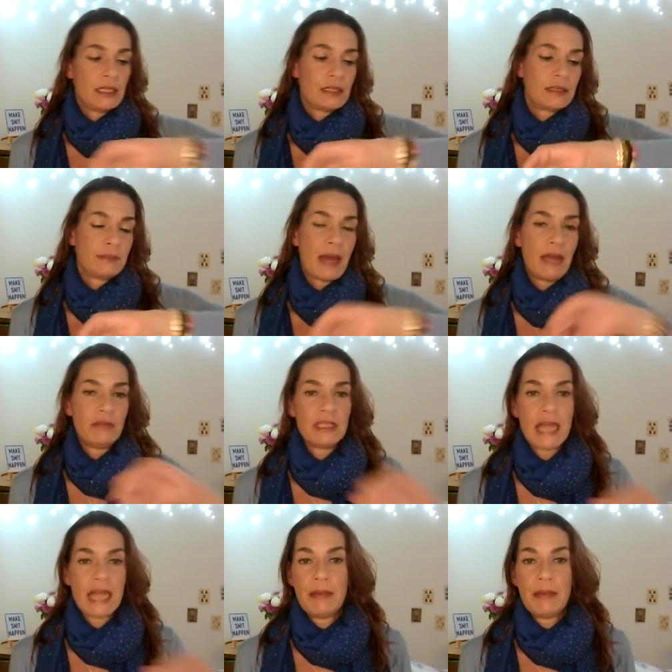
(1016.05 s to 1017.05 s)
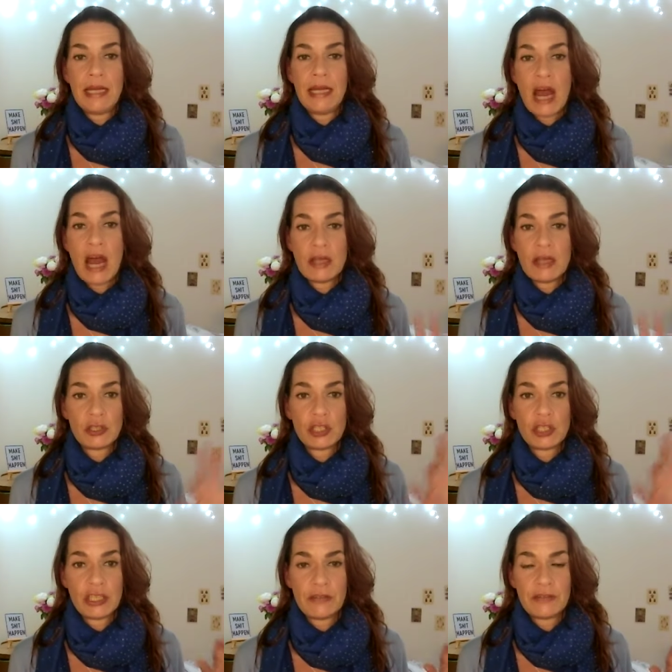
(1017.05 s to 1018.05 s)
this is my retirement now as the
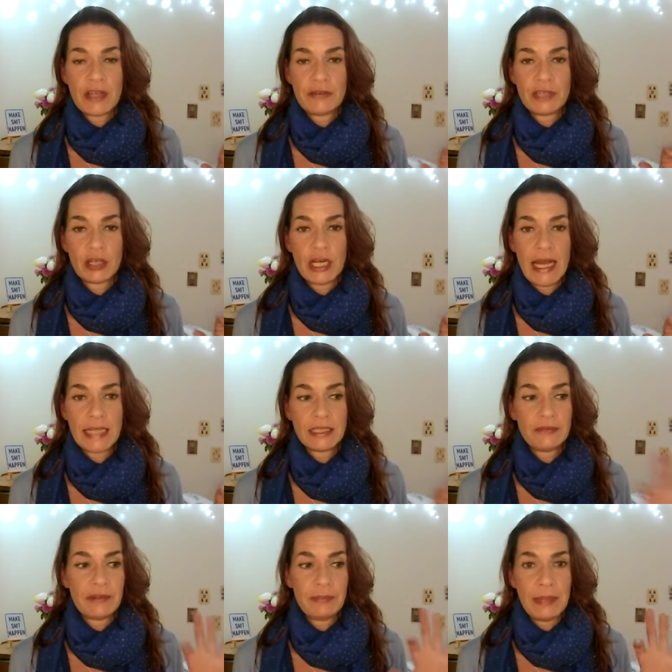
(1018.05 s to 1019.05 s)
shit shifter of the collective,